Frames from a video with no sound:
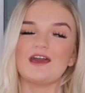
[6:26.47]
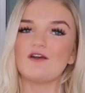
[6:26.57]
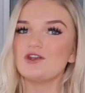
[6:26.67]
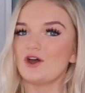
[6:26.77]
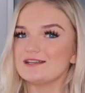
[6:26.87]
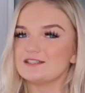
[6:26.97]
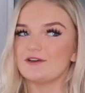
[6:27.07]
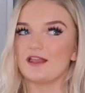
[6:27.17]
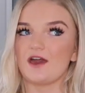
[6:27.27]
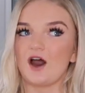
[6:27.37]
They are a nice
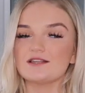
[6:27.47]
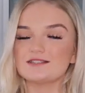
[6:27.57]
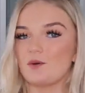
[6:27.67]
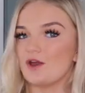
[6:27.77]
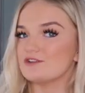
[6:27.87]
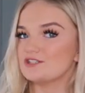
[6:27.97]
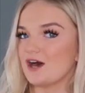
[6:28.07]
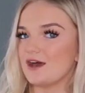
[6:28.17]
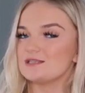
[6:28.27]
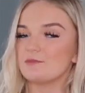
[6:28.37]
fit, like they are still
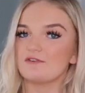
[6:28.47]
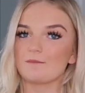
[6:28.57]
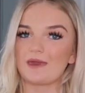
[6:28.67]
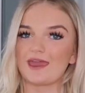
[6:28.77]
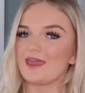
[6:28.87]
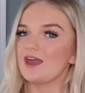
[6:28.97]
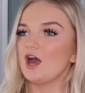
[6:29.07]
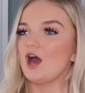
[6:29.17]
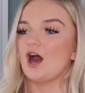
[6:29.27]
oversized, but for me,